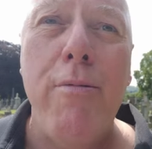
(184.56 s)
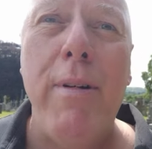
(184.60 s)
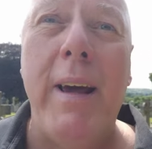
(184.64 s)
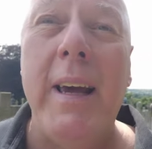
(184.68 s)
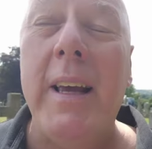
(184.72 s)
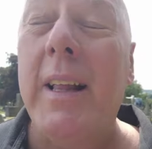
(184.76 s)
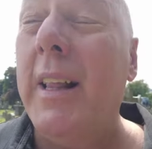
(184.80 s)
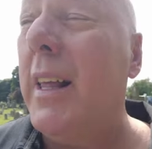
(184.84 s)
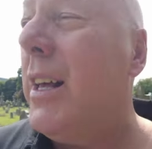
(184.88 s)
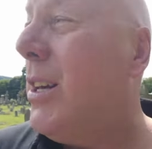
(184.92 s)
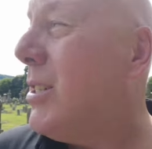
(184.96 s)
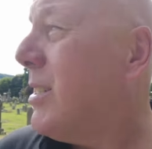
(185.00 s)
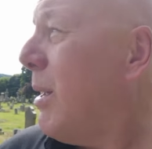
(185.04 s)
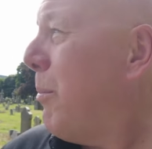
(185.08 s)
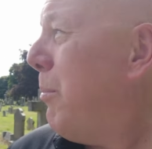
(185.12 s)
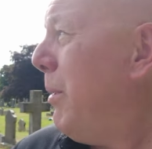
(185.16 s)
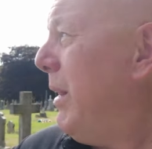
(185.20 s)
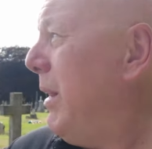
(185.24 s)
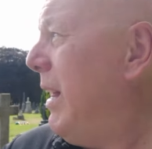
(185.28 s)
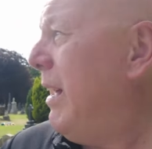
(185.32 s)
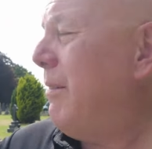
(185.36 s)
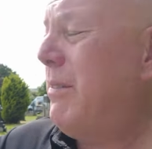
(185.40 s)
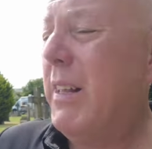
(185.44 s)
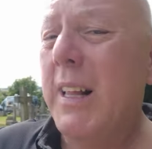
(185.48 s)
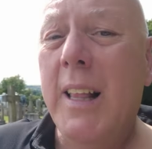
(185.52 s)
regularly, because I
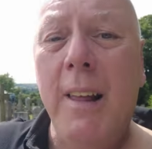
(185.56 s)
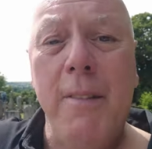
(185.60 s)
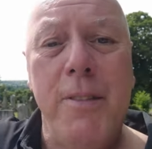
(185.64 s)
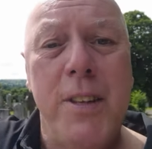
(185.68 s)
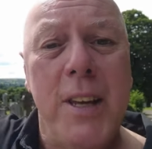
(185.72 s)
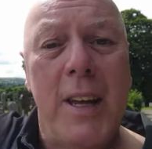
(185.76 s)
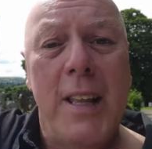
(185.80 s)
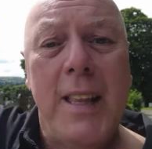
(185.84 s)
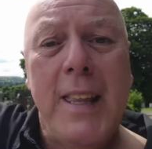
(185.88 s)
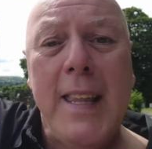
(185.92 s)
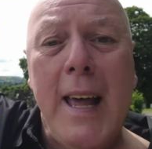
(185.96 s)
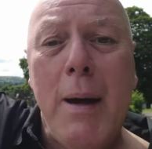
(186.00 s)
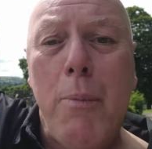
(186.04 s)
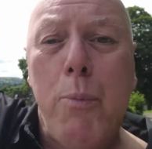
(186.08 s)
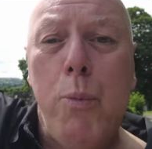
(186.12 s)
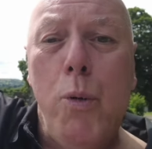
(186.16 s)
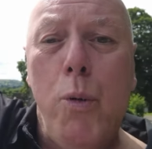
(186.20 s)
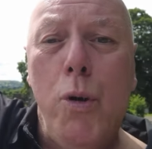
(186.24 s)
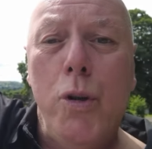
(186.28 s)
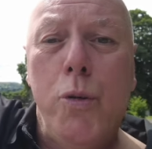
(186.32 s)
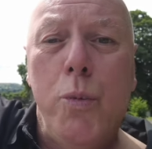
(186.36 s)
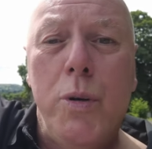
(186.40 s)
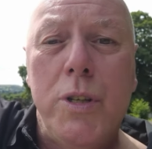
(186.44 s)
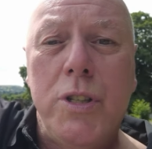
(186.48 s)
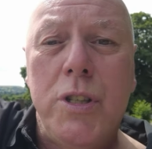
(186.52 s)
believed he lived at Nab
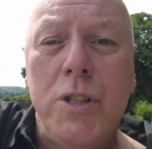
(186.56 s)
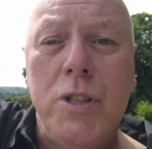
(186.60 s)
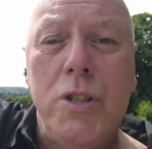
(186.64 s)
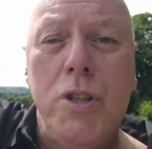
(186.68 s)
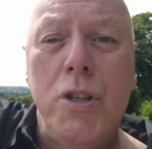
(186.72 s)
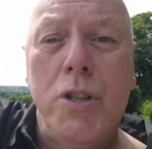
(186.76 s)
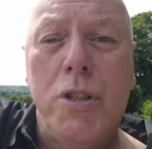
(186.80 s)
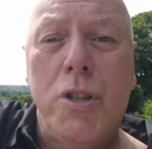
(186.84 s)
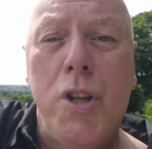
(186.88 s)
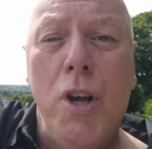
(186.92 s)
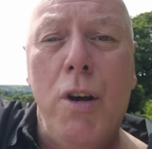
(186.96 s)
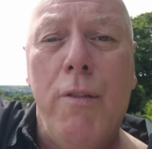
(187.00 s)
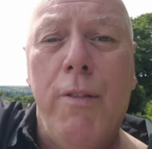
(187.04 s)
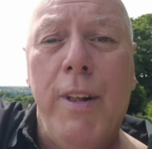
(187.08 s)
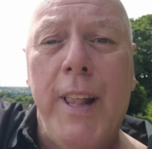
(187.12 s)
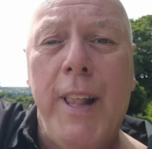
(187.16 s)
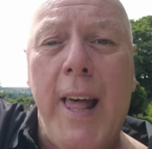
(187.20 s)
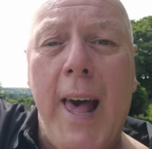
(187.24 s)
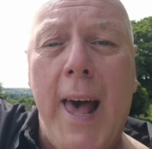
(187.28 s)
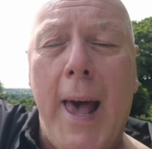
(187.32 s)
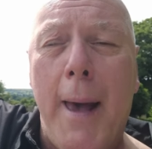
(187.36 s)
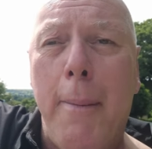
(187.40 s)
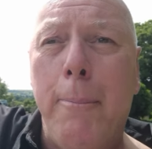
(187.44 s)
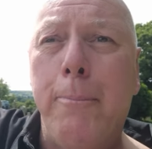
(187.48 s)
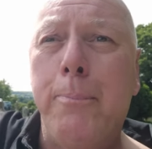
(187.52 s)
Wood, which is just over
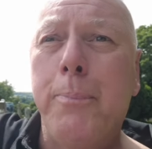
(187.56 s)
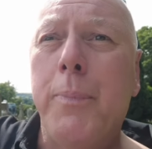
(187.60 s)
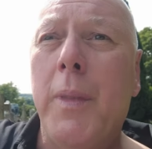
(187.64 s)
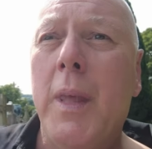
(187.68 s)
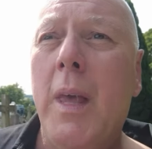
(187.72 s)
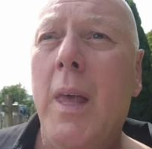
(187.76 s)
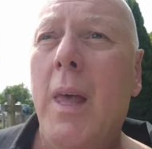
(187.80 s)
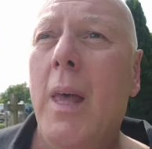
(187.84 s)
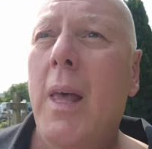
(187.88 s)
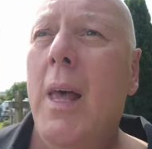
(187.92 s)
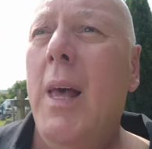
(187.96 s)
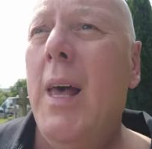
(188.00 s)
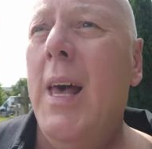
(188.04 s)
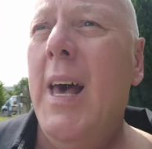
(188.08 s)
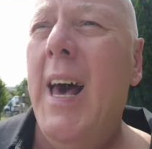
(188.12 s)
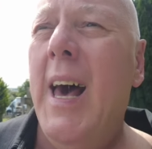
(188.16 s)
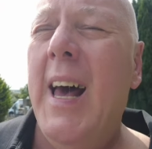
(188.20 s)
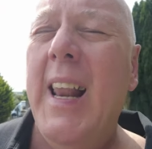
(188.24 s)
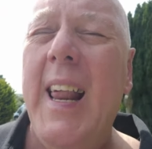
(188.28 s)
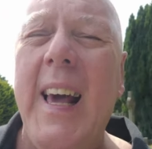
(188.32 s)
there. And